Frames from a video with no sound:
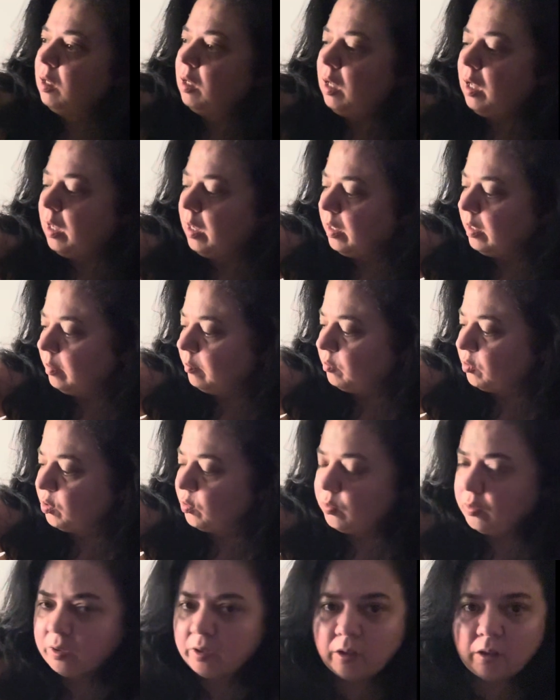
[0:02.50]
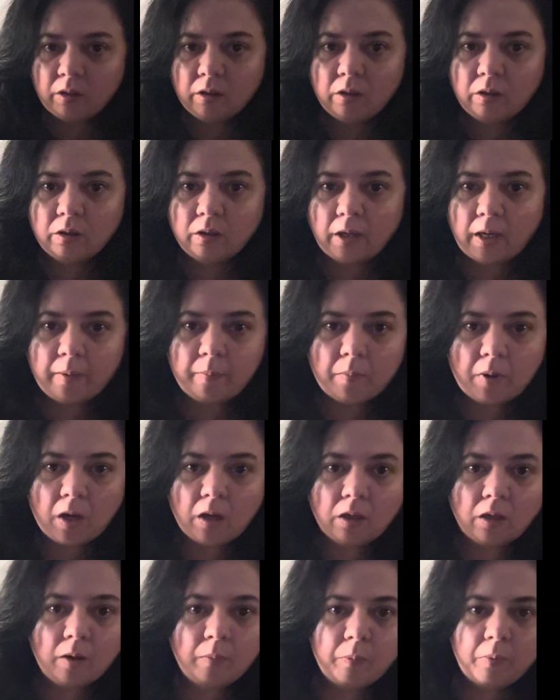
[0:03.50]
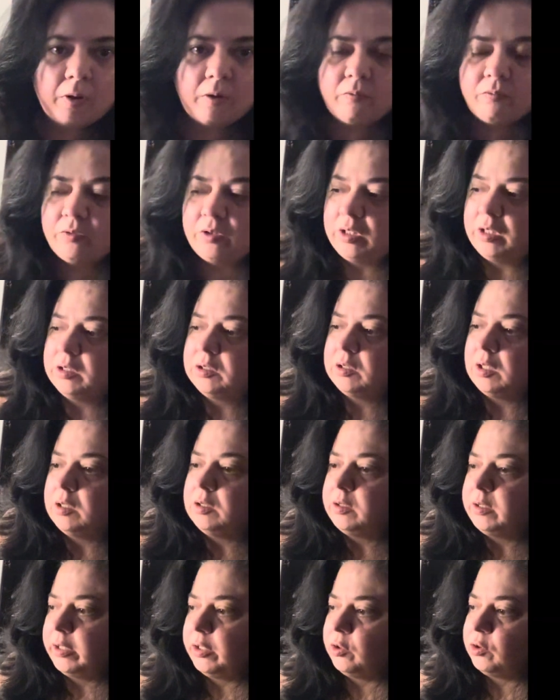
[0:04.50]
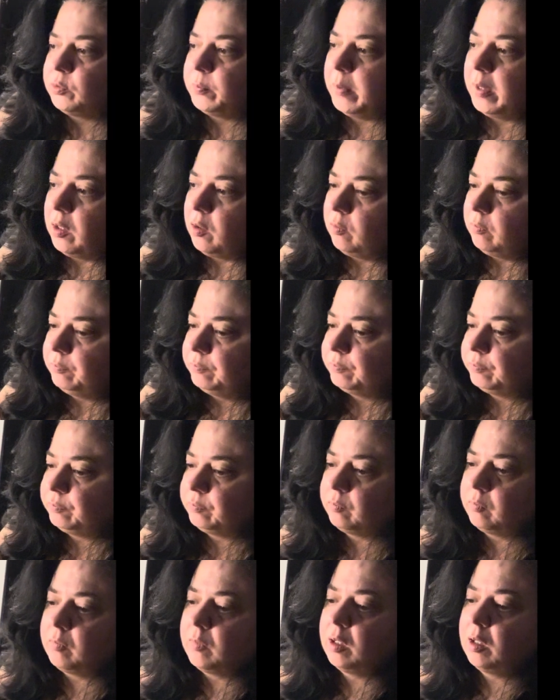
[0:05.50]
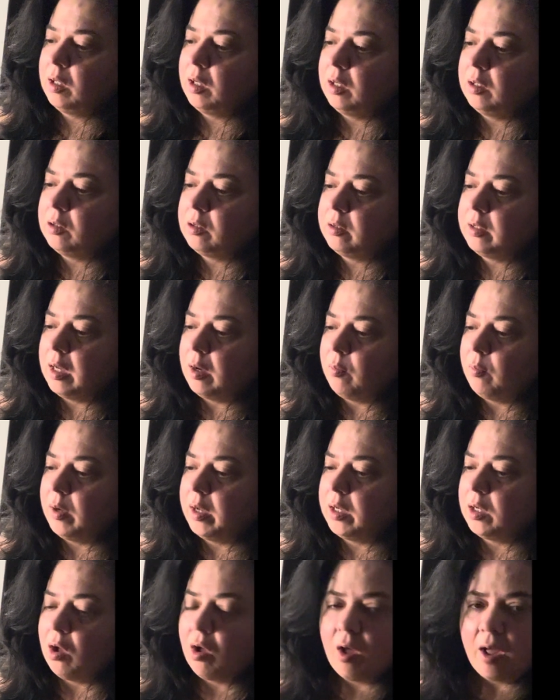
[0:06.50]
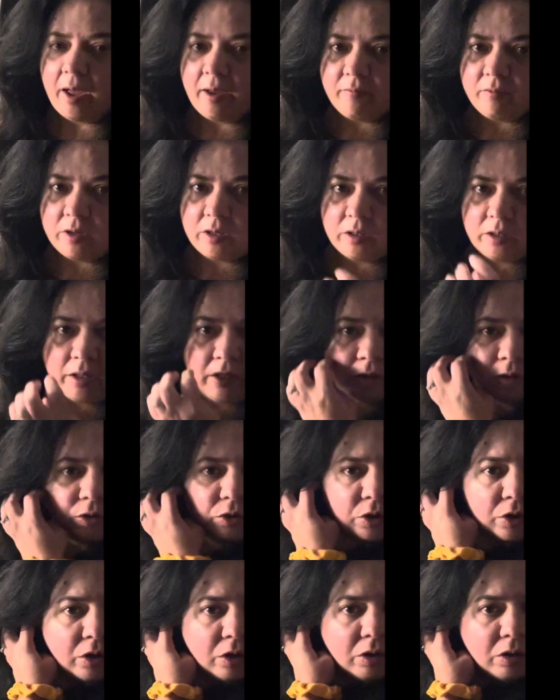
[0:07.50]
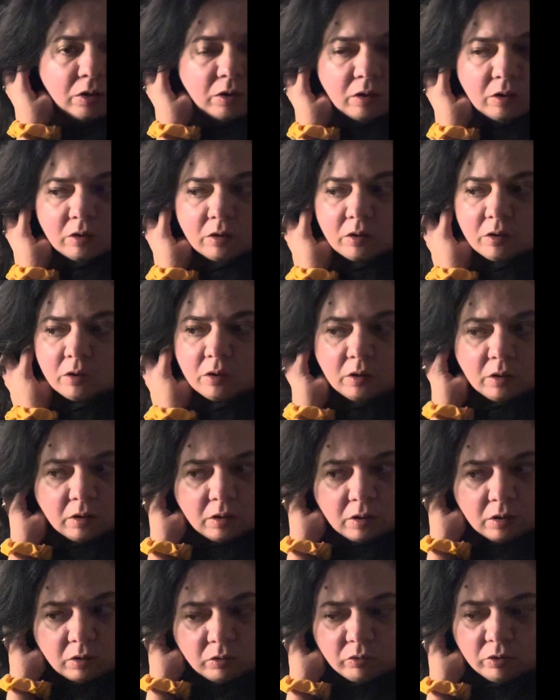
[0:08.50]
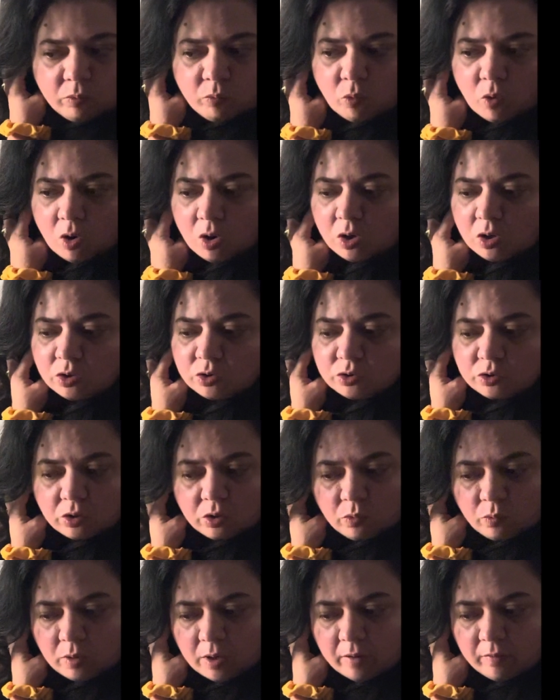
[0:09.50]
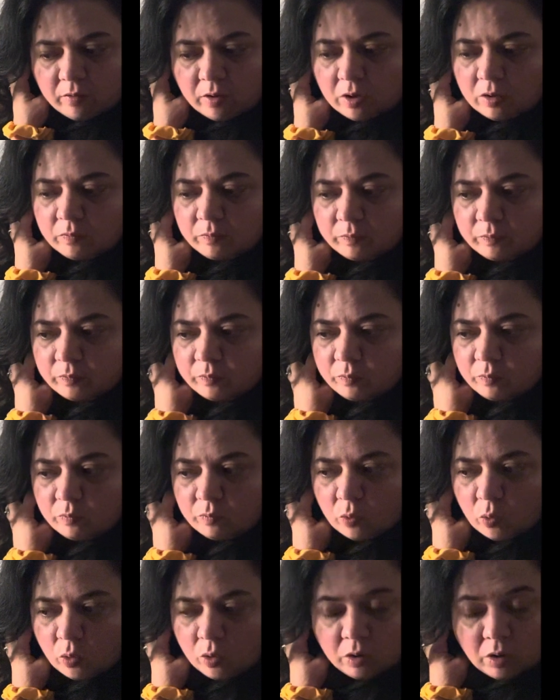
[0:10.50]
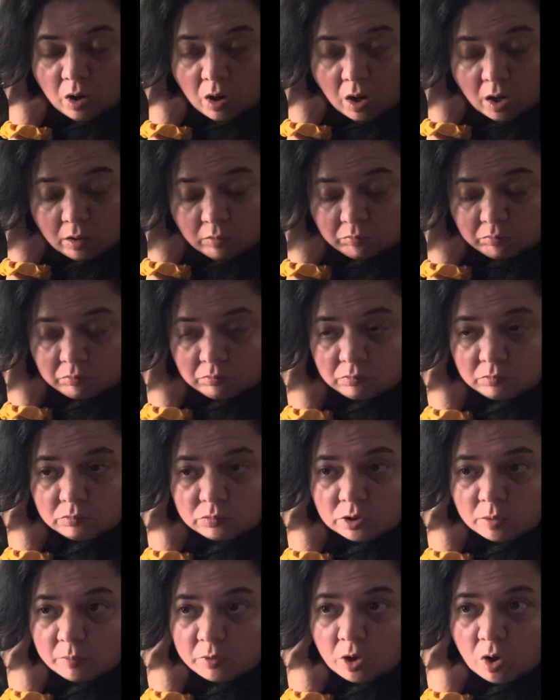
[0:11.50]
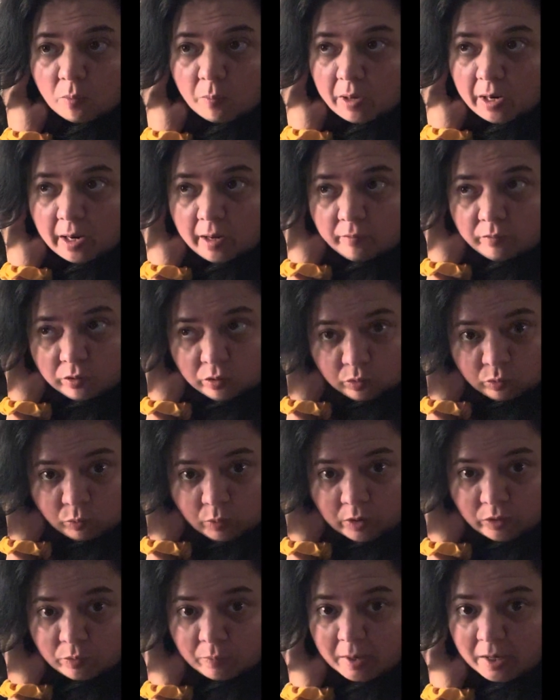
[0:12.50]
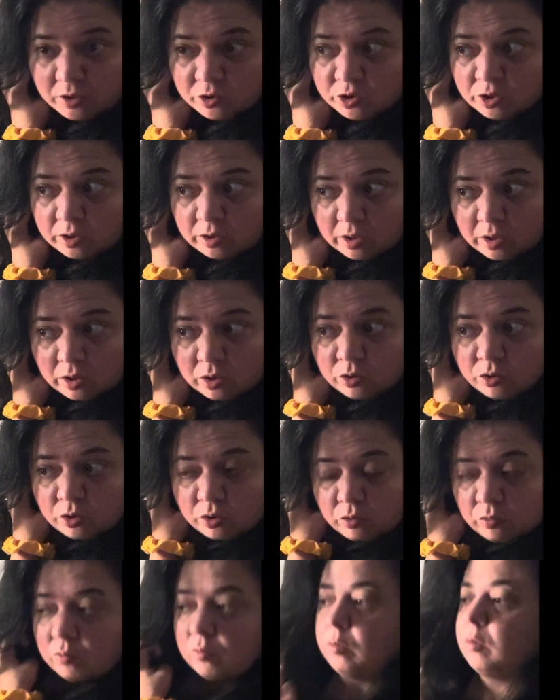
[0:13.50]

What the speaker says: I am doing a mock-up of the Sunseeker spell. That way y'all have it in your grimoires or whatever, or not. Some of y'all might have your own weather magic that you do.